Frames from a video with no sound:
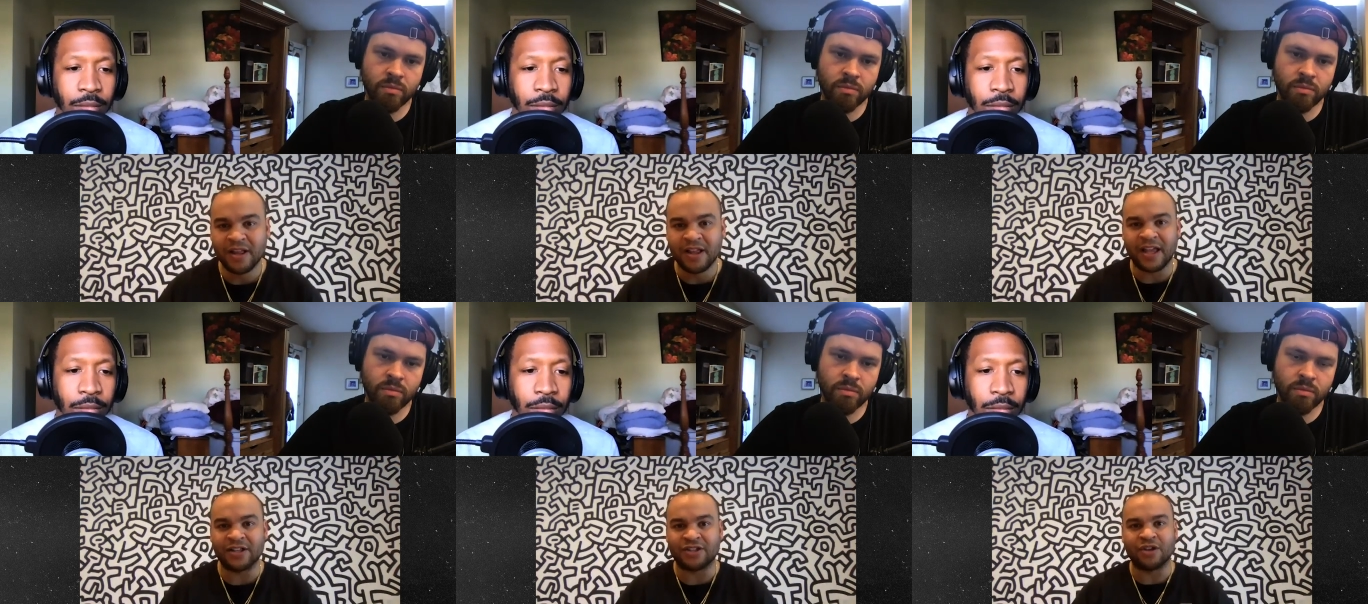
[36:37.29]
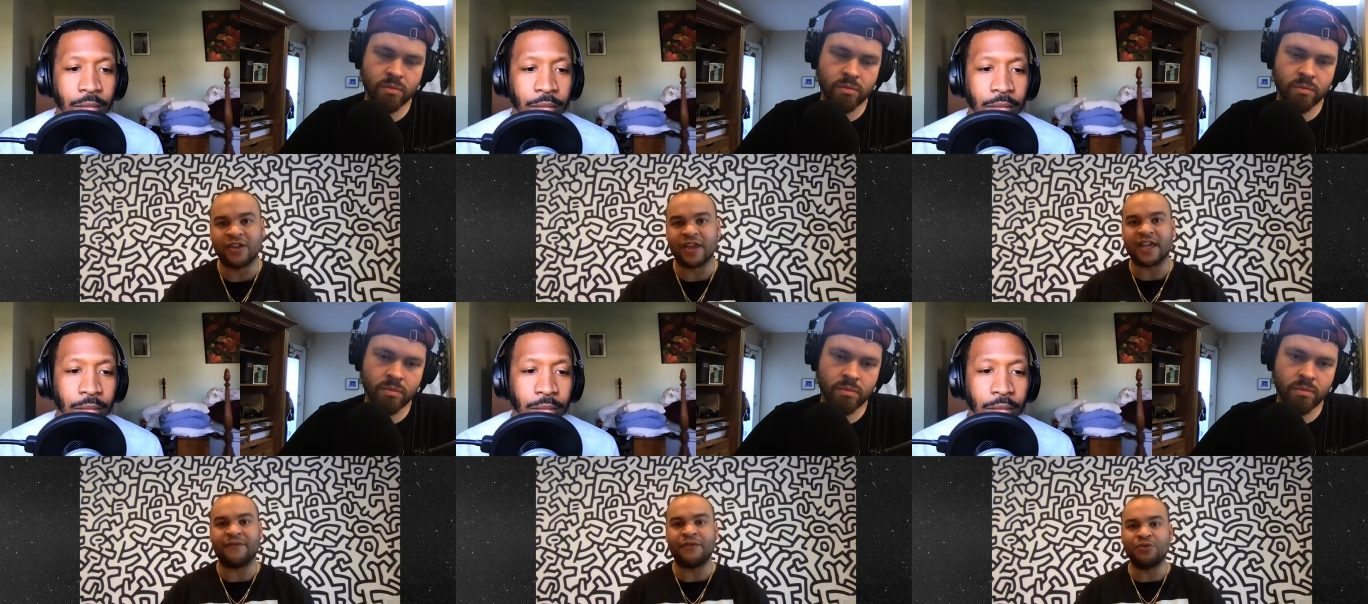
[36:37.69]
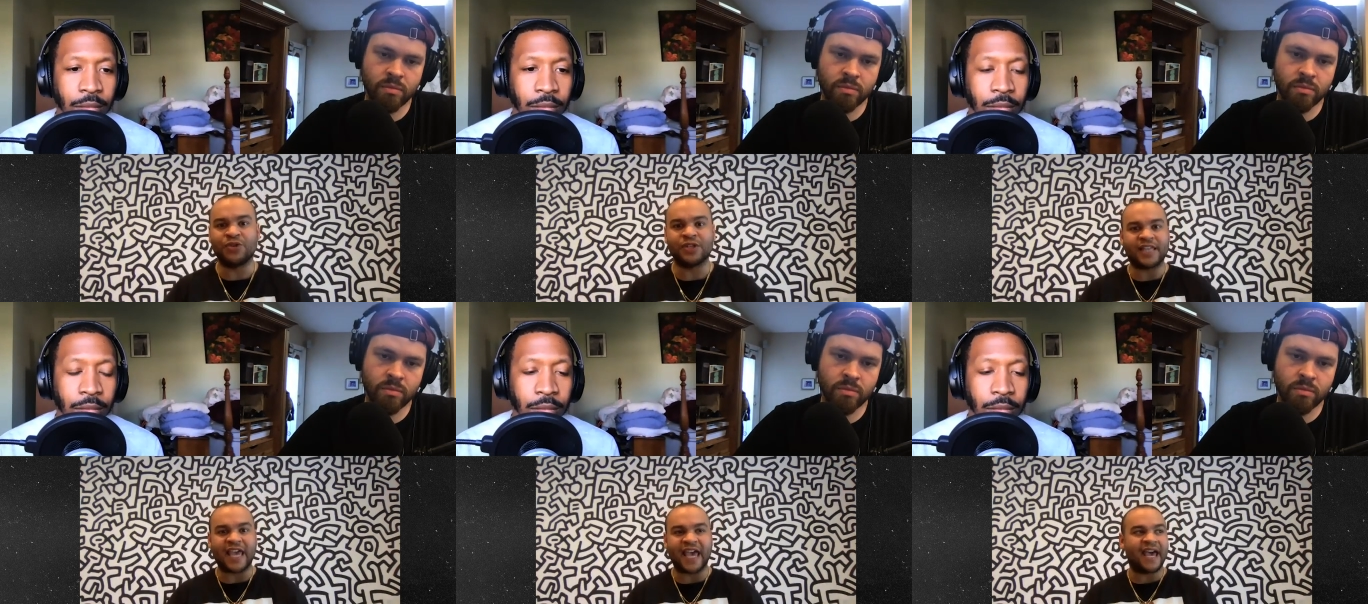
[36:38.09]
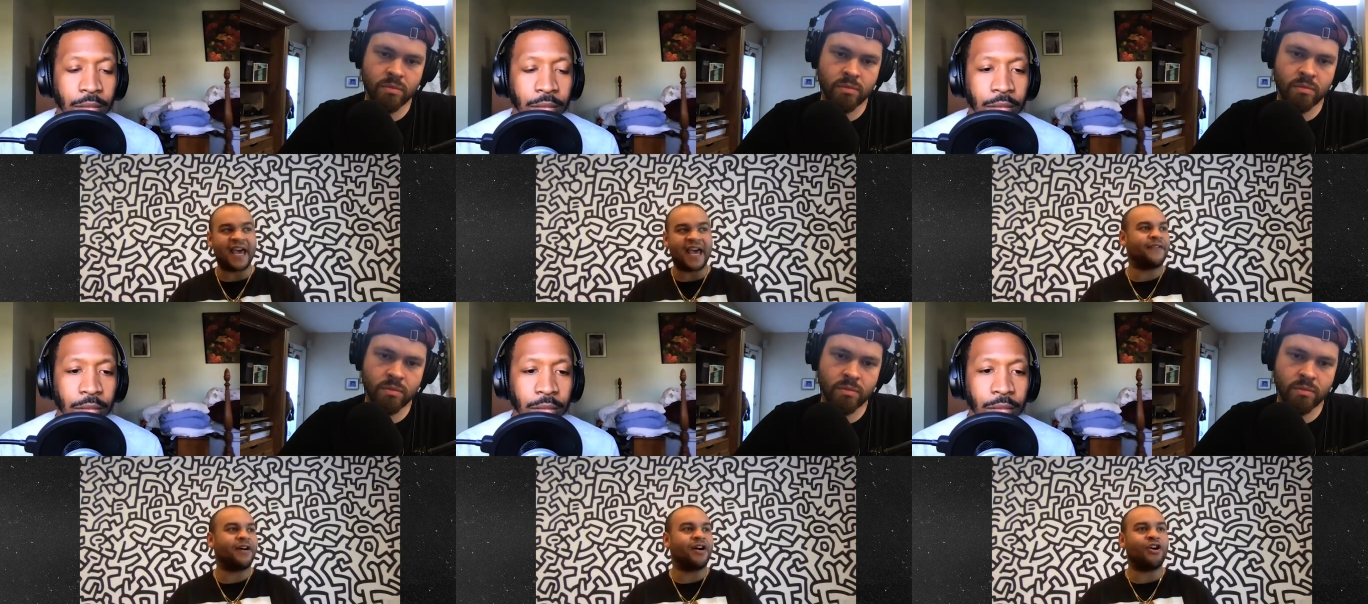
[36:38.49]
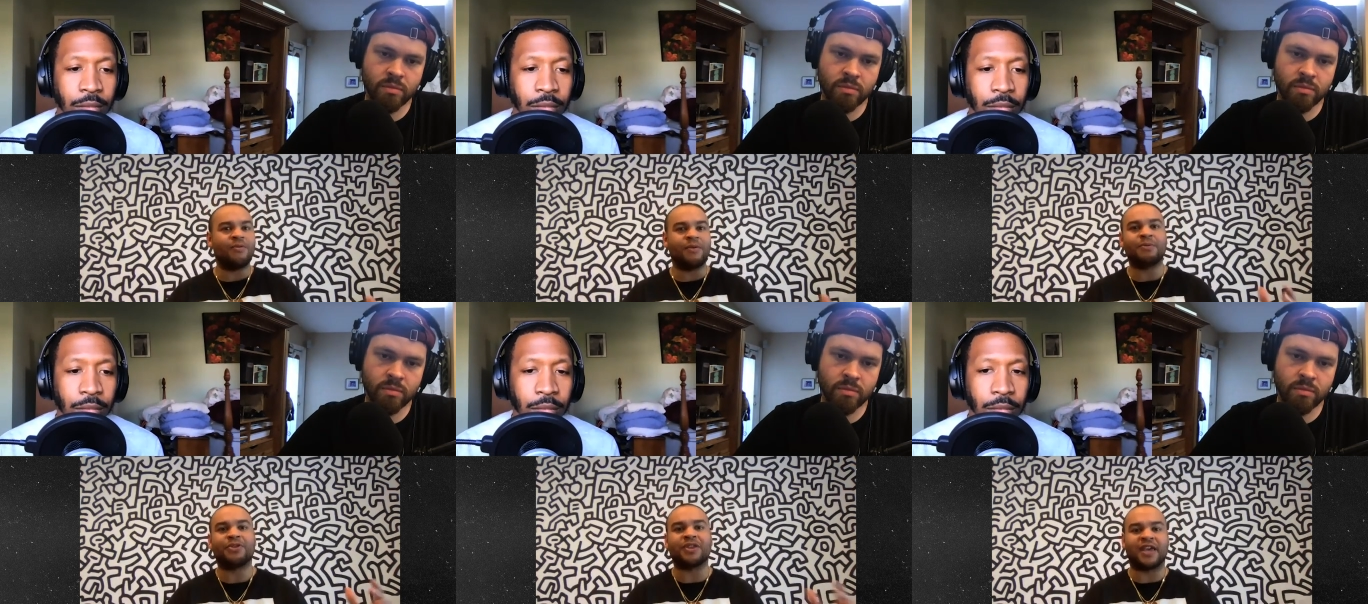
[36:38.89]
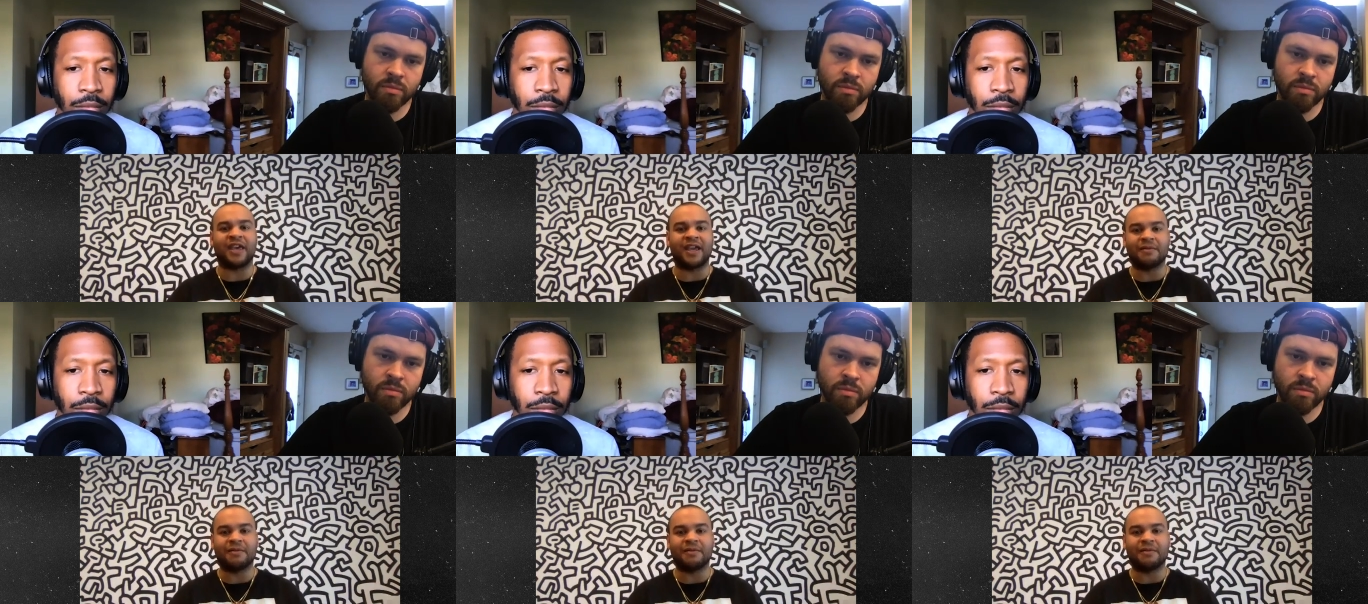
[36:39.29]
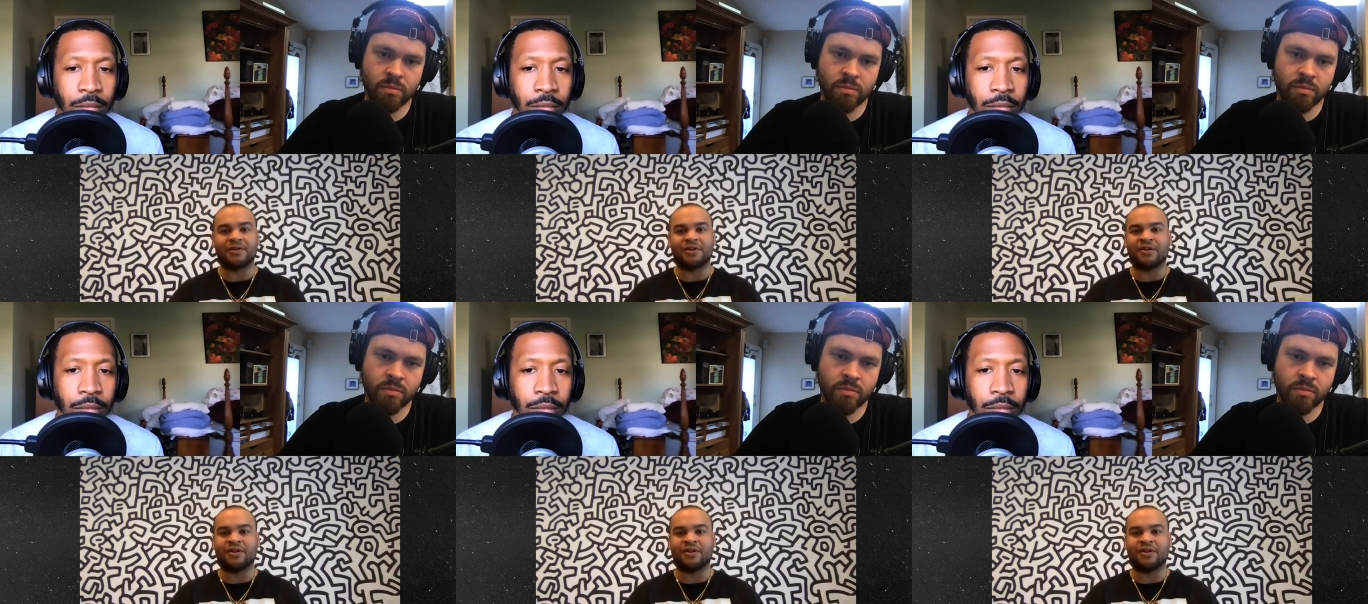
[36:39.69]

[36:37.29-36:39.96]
Speaker 1: And so, like, if you just have a homie with a camera,